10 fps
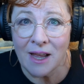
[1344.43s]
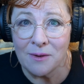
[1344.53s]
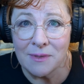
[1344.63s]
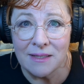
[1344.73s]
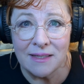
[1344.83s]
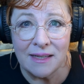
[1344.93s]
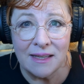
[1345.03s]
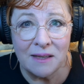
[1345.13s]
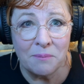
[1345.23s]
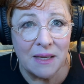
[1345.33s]
I was
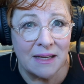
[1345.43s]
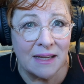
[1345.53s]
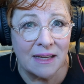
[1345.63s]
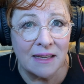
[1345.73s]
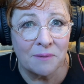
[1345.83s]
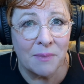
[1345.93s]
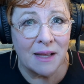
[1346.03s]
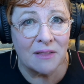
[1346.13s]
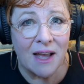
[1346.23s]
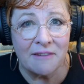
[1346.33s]
seeking meaning in
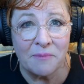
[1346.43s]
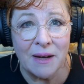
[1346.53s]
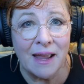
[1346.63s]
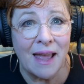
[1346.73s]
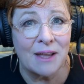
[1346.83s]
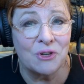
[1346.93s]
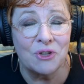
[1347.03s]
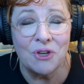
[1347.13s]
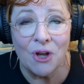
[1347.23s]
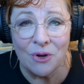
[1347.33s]
my life, but I had
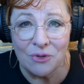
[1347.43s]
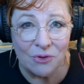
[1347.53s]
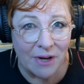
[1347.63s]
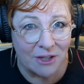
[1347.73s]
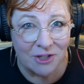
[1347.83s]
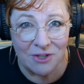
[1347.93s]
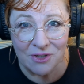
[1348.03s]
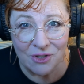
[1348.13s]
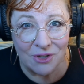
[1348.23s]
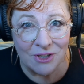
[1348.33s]
no direction to
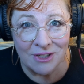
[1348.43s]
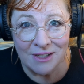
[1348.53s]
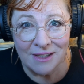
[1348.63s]
turn.